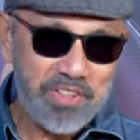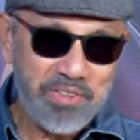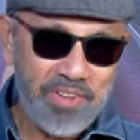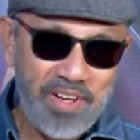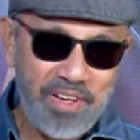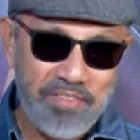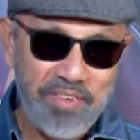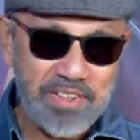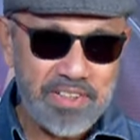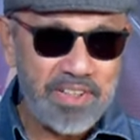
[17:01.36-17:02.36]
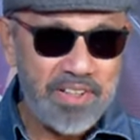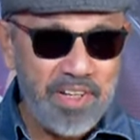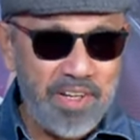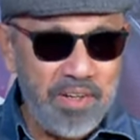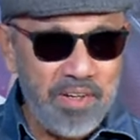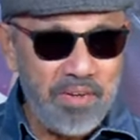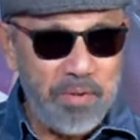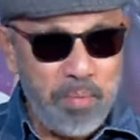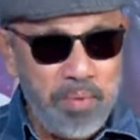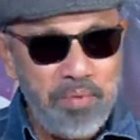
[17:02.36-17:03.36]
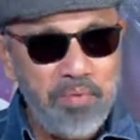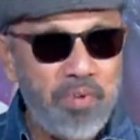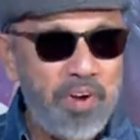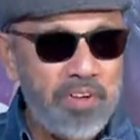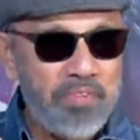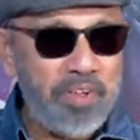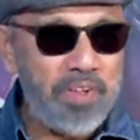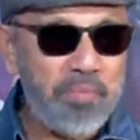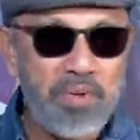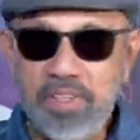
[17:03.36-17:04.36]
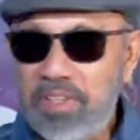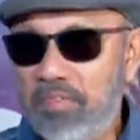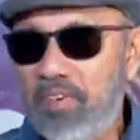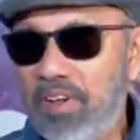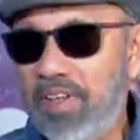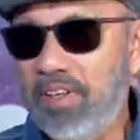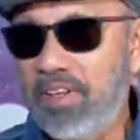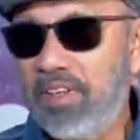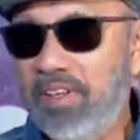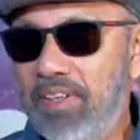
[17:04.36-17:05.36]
call sheet lo I finished minimum 45 minutes of walking.